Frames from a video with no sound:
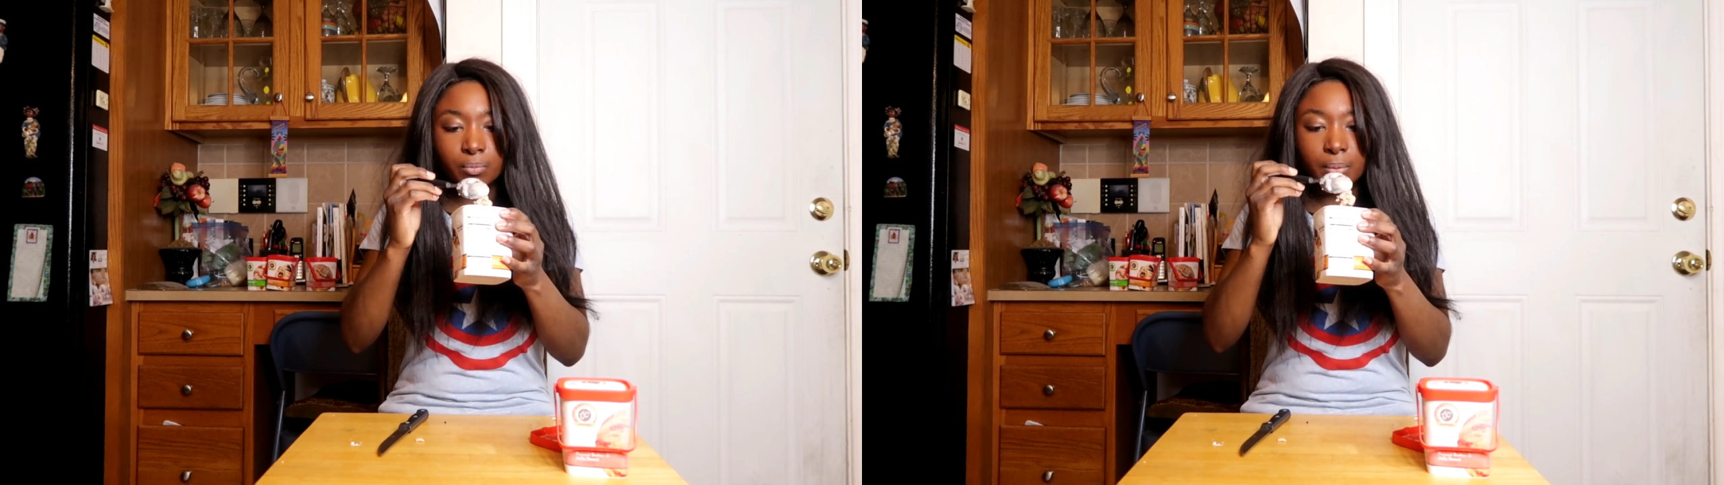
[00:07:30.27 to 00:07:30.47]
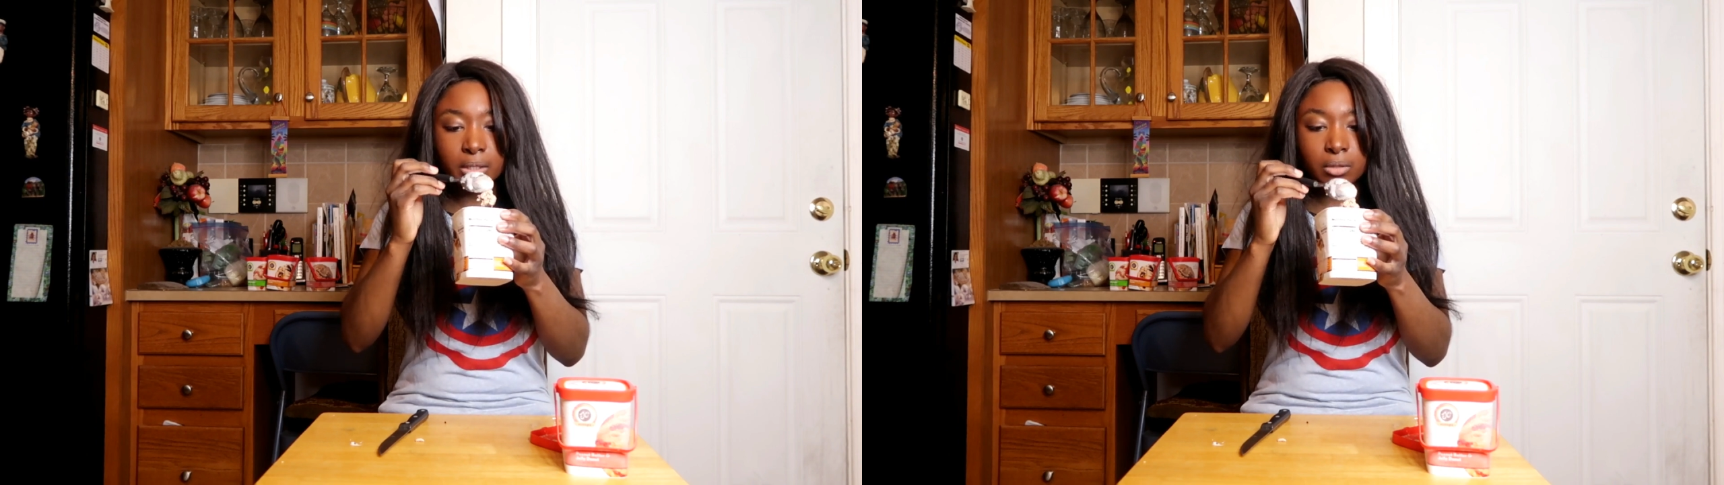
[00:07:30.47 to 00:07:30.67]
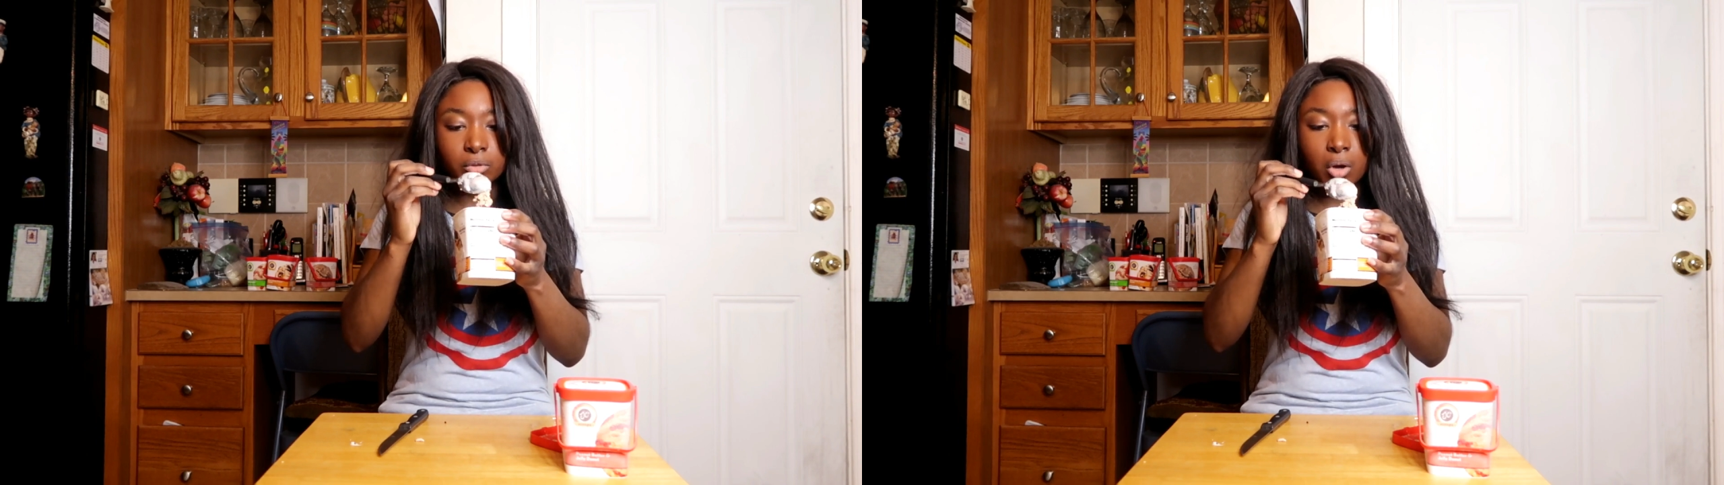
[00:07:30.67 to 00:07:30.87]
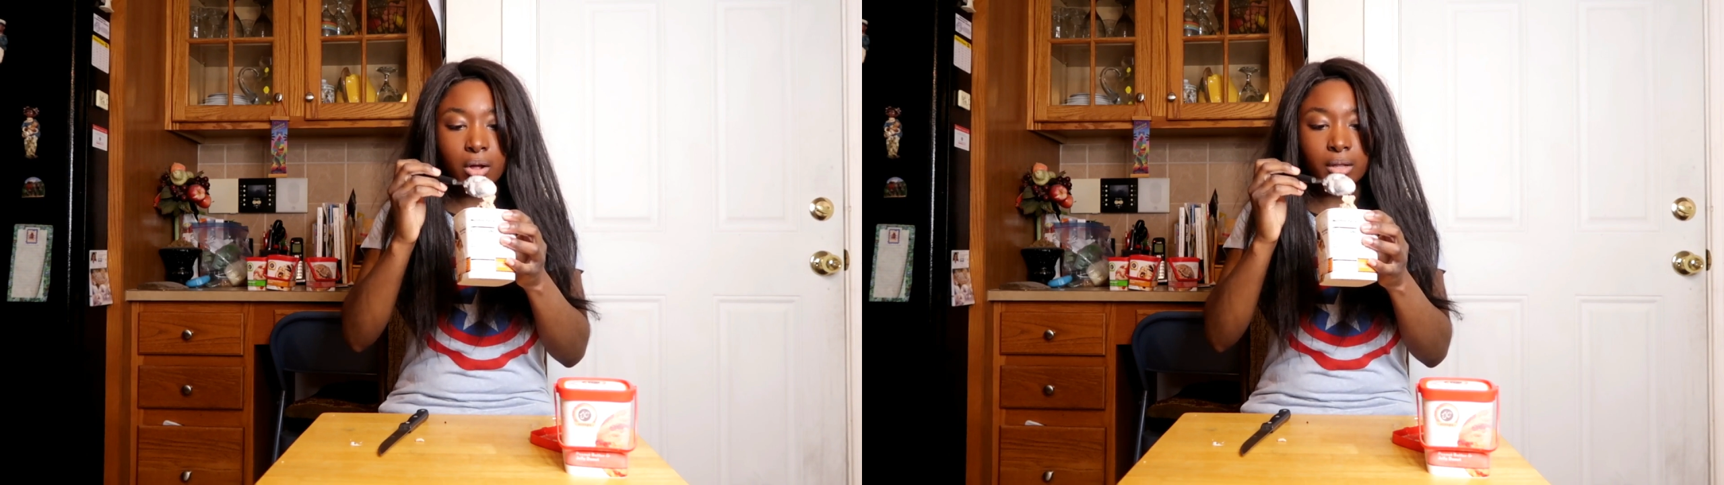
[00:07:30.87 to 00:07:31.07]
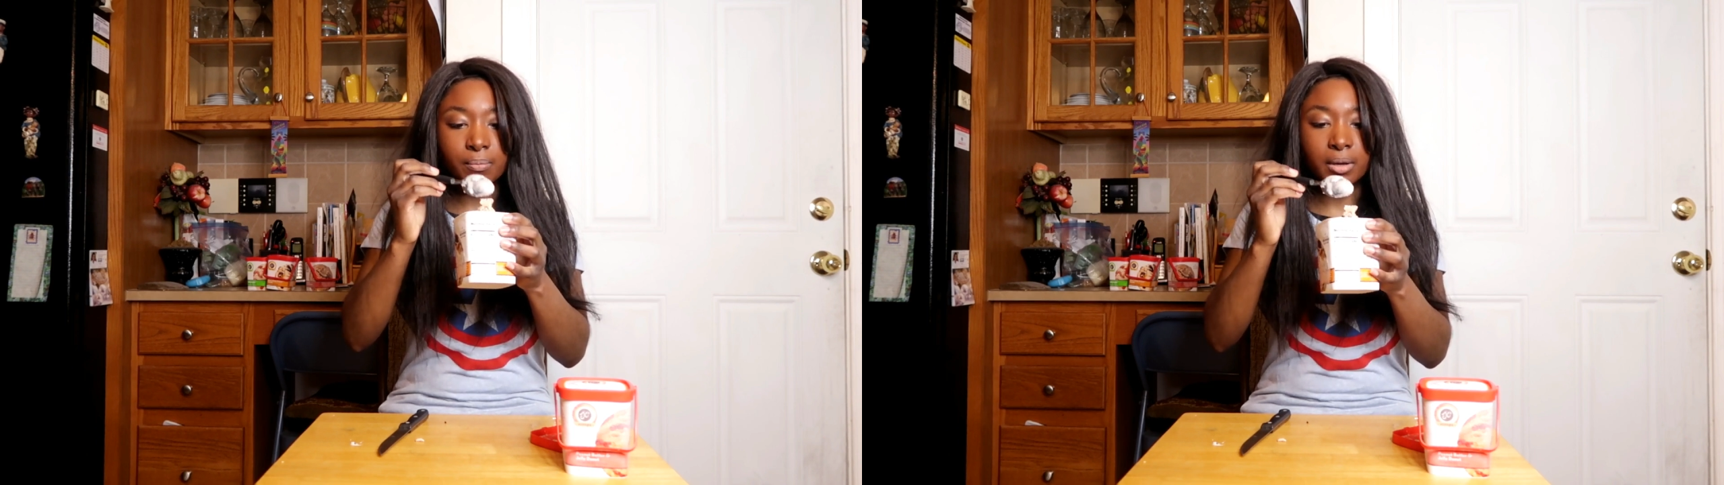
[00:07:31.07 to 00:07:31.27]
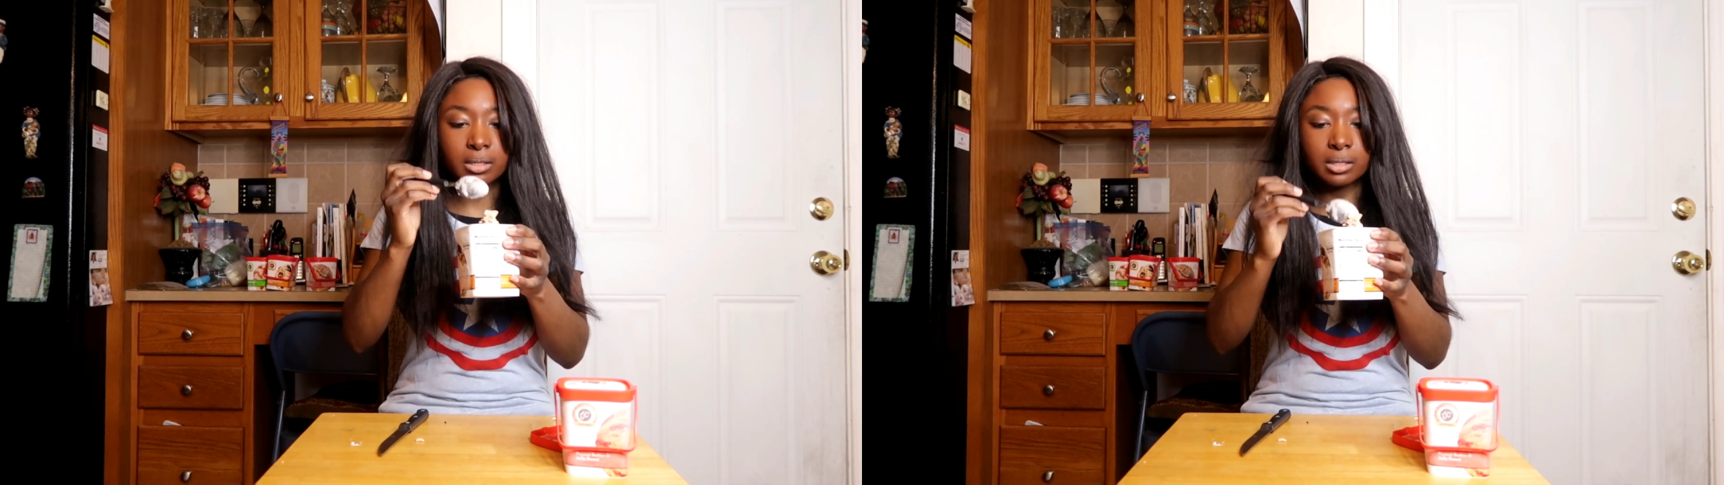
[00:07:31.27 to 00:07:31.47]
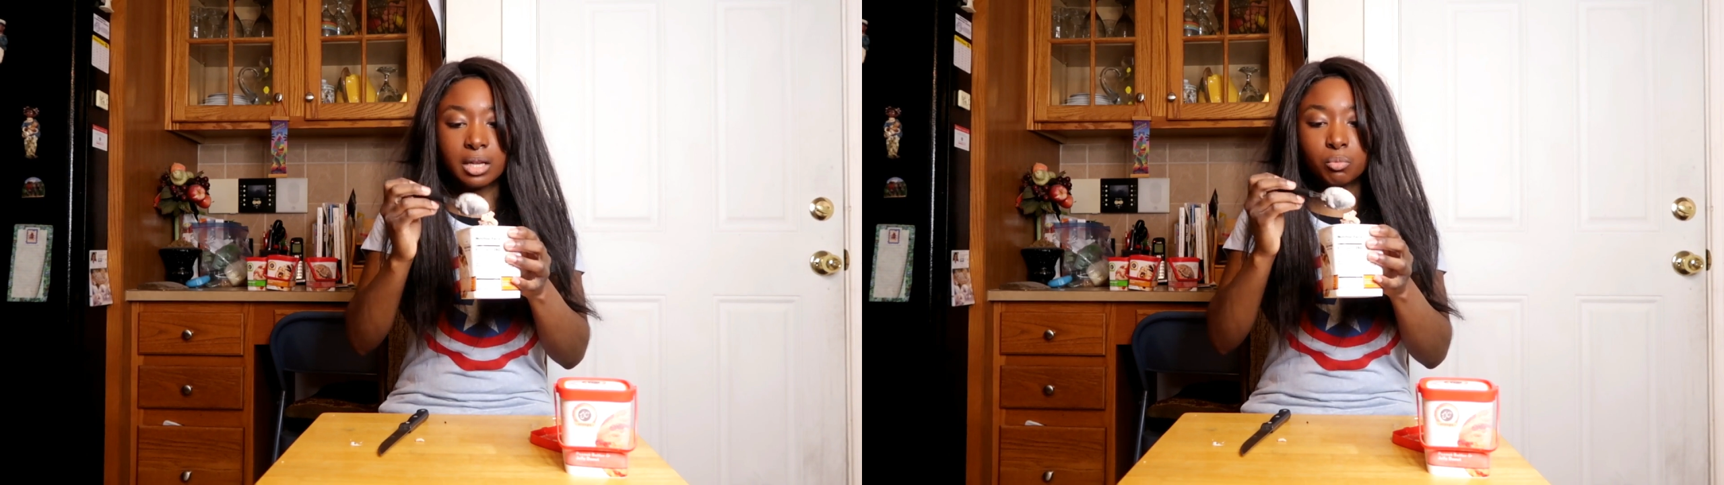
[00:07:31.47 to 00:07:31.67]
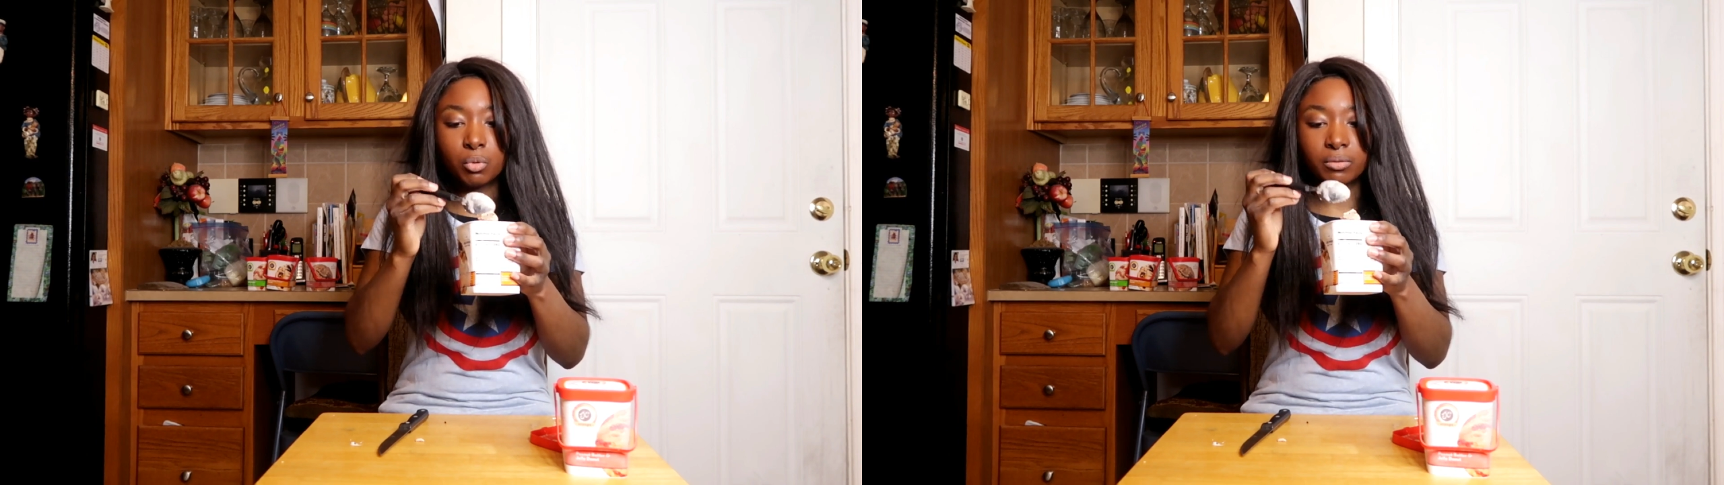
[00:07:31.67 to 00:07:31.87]
bits of chocolate mixed
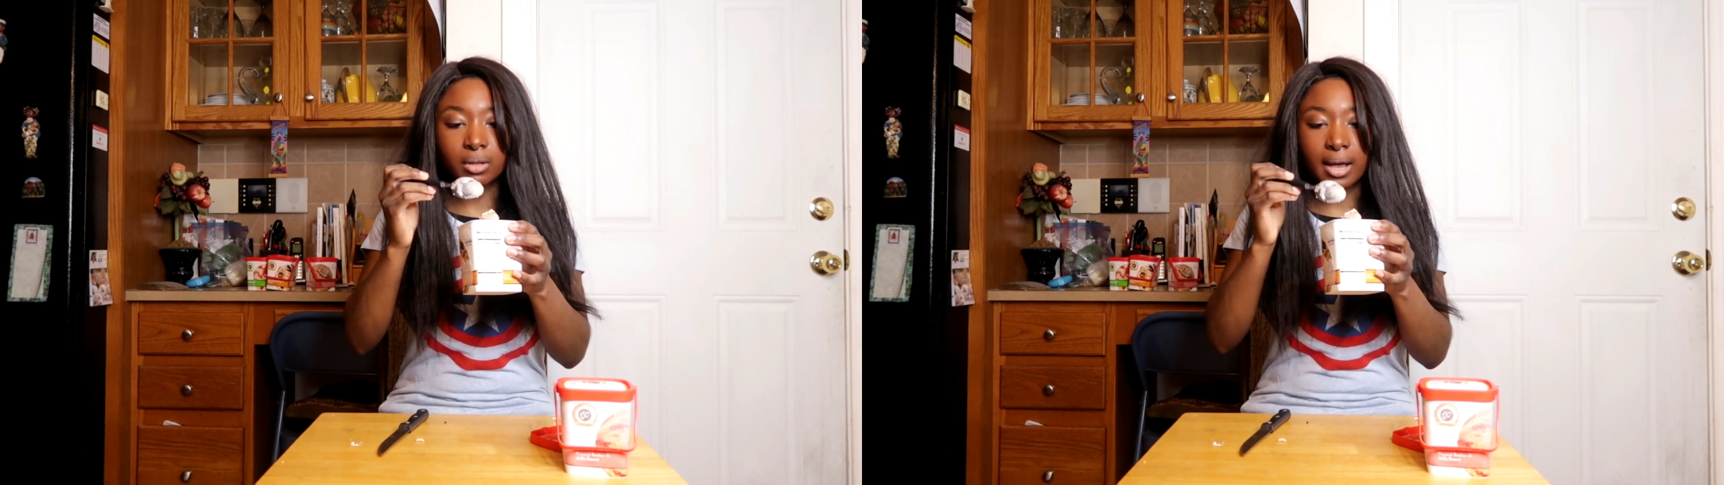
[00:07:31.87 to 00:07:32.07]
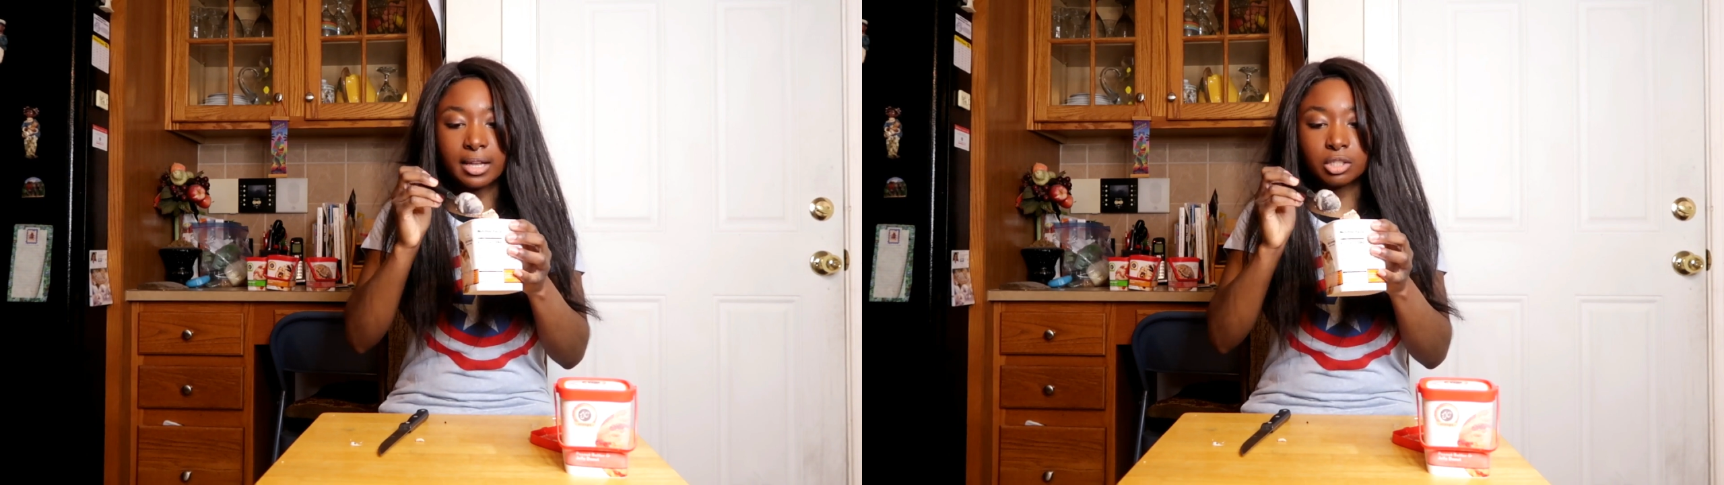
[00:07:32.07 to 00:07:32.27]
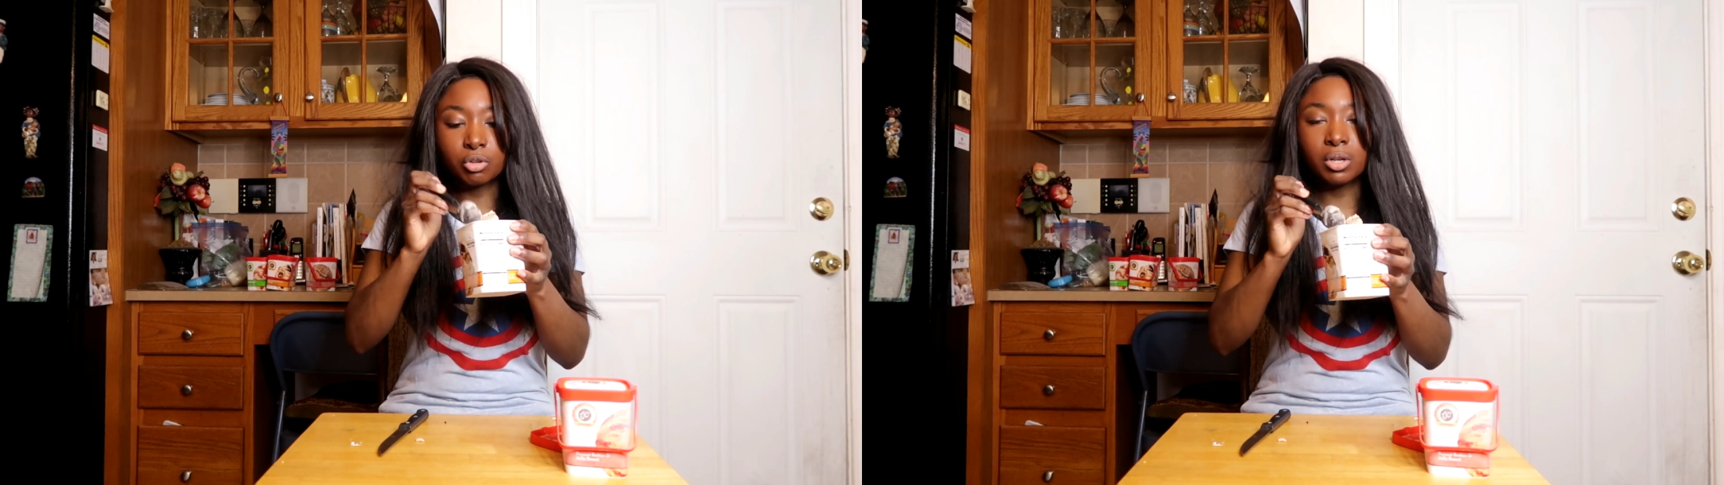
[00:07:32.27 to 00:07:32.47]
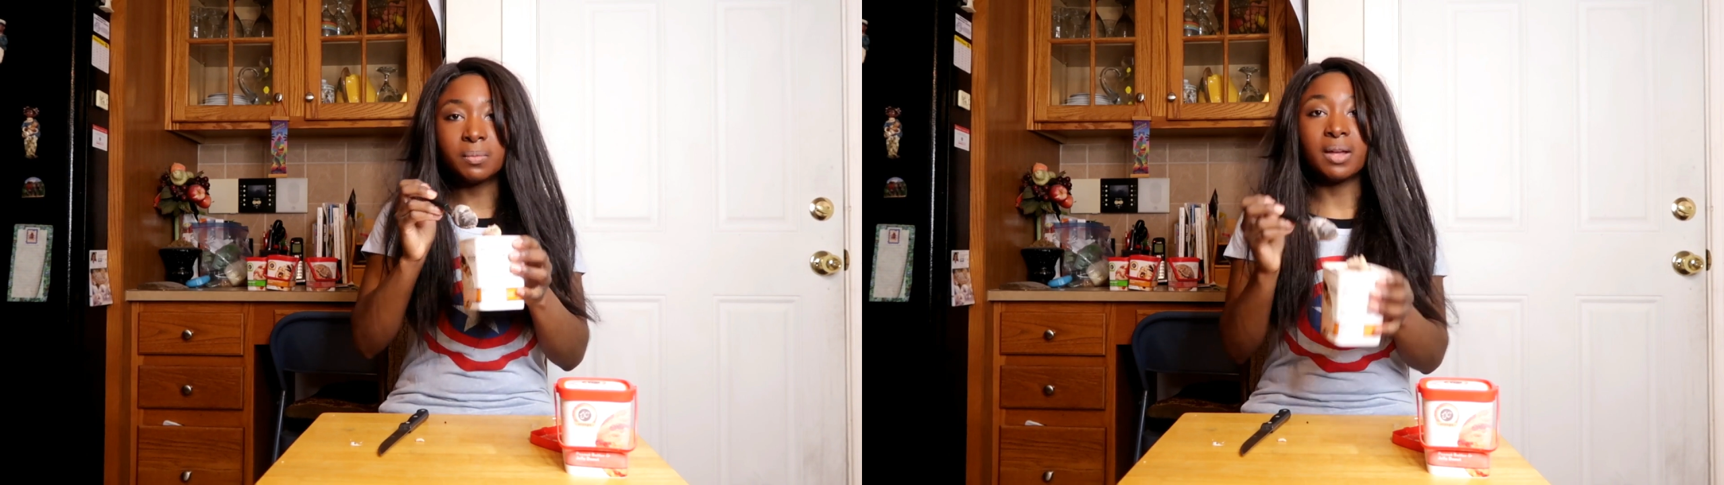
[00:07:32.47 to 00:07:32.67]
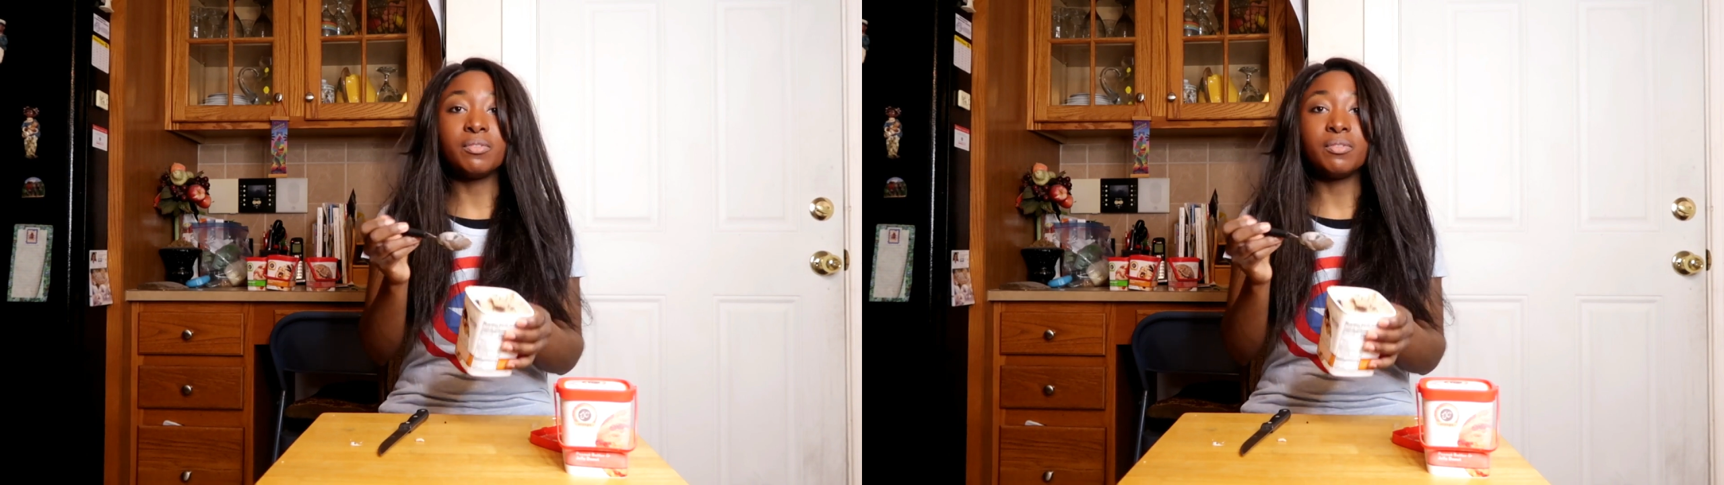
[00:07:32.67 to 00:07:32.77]
in with the ice cream,